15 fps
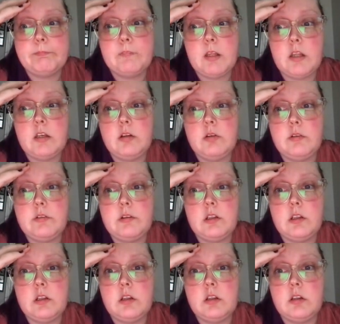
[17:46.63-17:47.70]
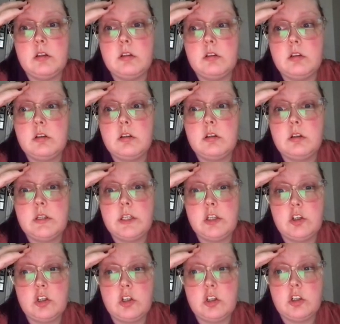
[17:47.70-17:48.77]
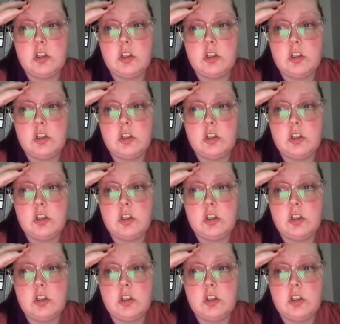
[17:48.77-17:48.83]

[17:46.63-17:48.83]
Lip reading: you can see it here.